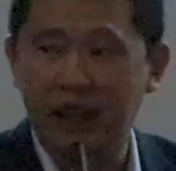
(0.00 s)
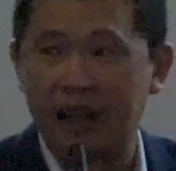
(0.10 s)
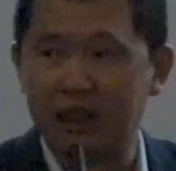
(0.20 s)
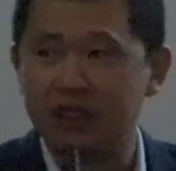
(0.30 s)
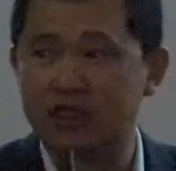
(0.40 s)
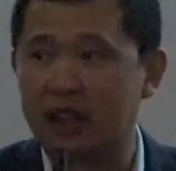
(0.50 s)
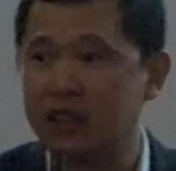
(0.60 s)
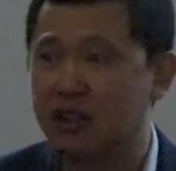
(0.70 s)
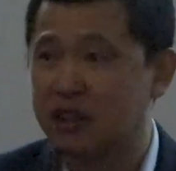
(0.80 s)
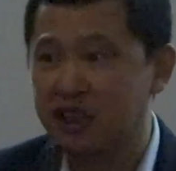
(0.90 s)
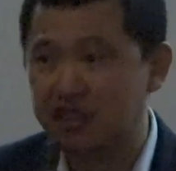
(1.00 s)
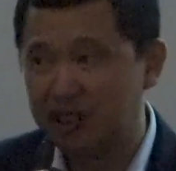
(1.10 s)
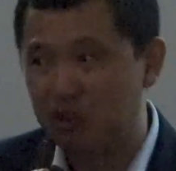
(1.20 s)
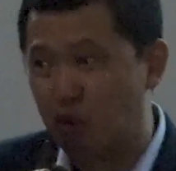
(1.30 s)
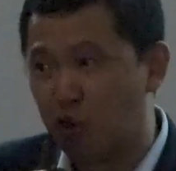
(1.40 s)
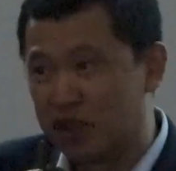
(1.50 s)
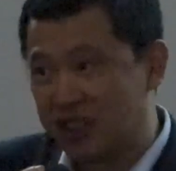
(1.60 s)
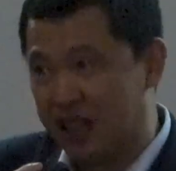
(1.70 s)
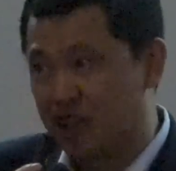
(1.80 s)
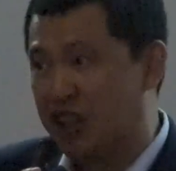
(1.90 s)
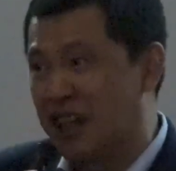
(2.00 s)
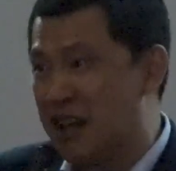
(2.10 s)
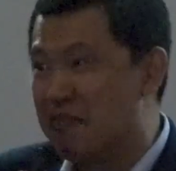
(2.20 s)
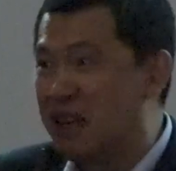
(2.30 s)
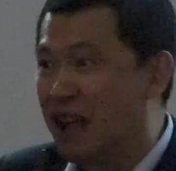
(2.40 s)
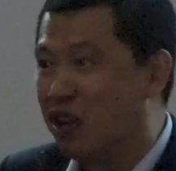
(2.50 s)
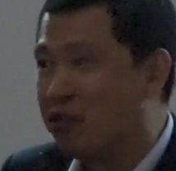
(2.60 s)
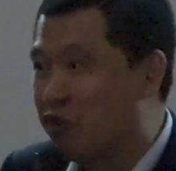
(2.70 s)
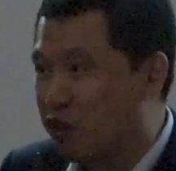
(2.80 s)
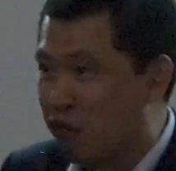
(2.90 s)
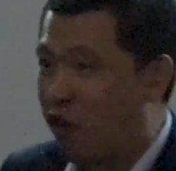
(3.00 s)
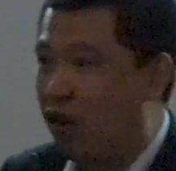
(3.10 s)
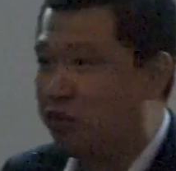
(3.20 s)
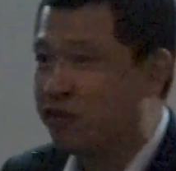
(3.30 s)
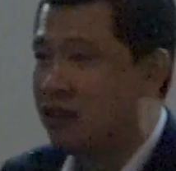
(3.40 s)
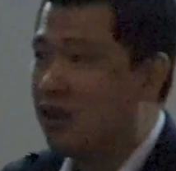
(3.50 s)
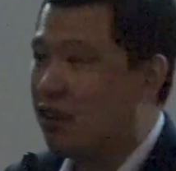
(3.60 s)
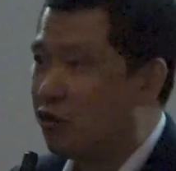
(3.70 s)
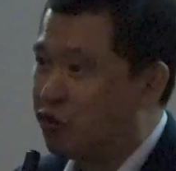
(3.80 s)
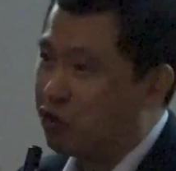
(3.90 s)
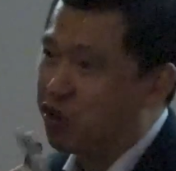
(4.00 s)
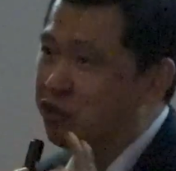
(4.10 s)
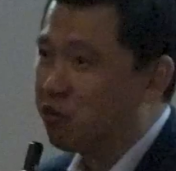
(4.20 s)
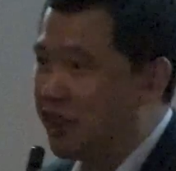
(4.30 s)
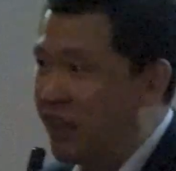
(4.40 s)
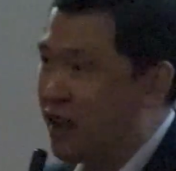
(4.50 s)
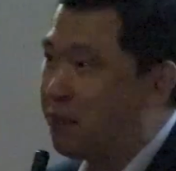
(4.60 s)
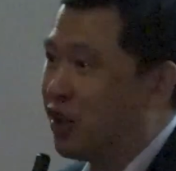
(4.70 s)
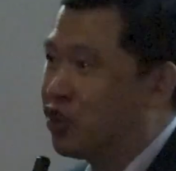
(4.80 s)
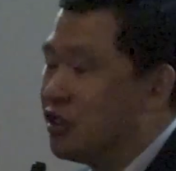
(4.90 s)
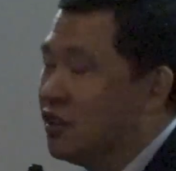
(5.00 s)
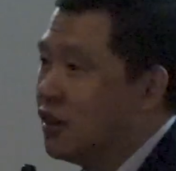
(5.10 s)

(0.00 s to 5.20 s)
and you can see the water is actually coming out from your valve, of course in 3D animation.